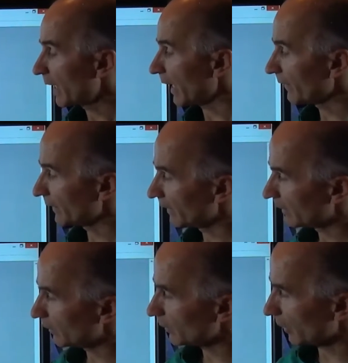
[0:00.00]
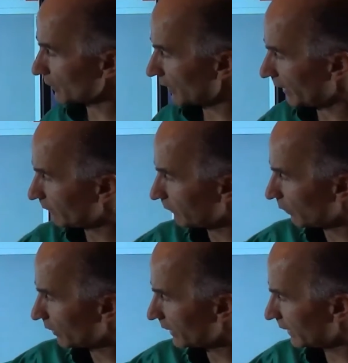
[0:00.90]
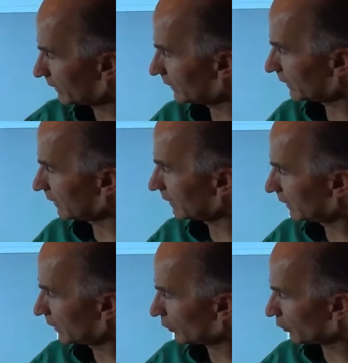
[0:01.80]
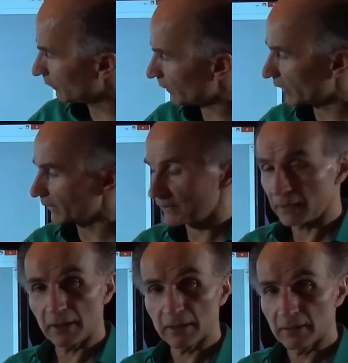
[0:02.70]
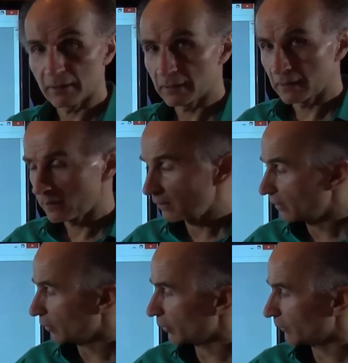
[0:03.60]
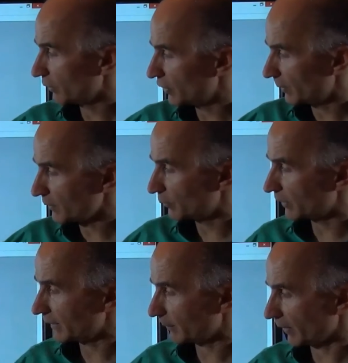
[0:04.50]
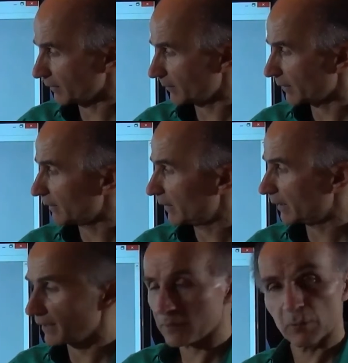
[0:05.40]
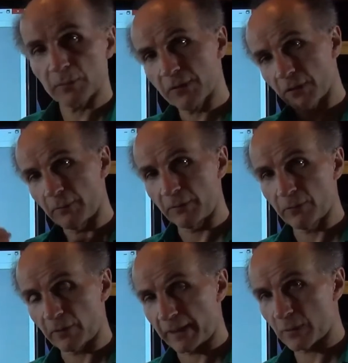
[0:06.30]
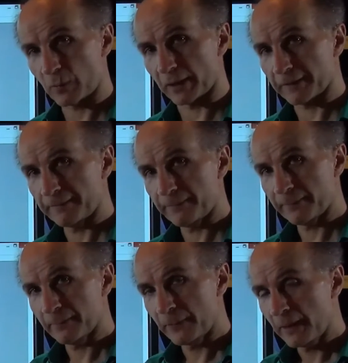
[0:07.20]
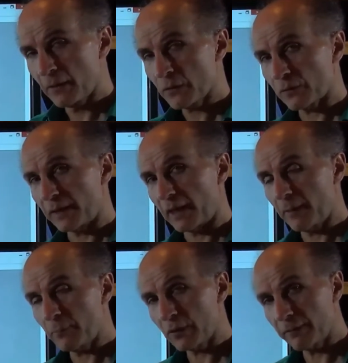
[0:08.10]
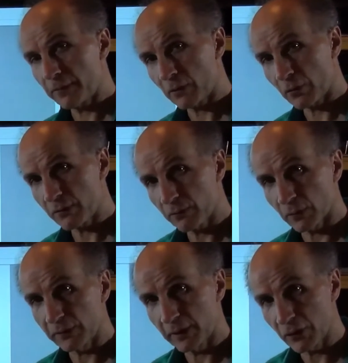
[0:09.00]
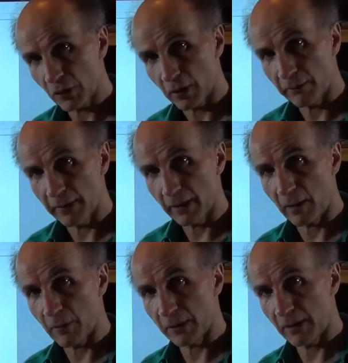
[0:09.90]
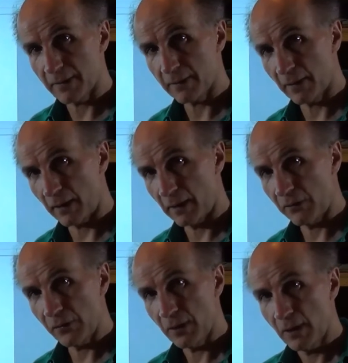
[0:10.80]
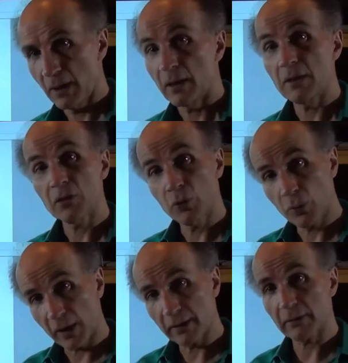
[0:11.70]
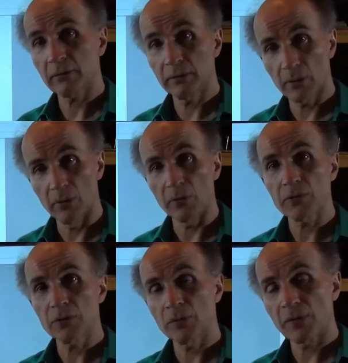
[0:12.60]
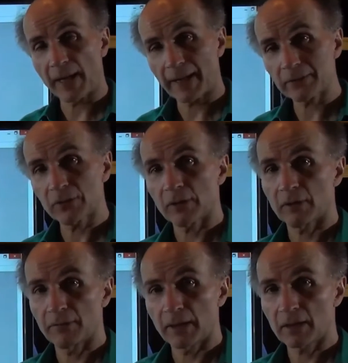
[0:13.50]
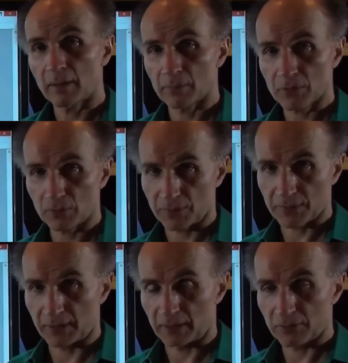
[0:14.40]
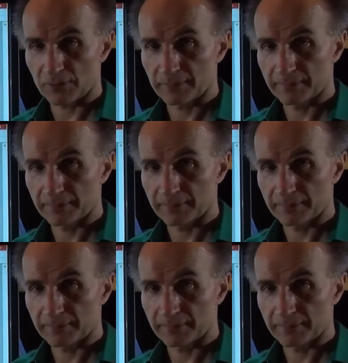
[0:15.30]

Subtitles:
And then we also have 4kT over Rd over Gm squared approximately, and that's what we saw before as well. So the input referred noise voltage of a common gate stage is quite close to that of a common source stage.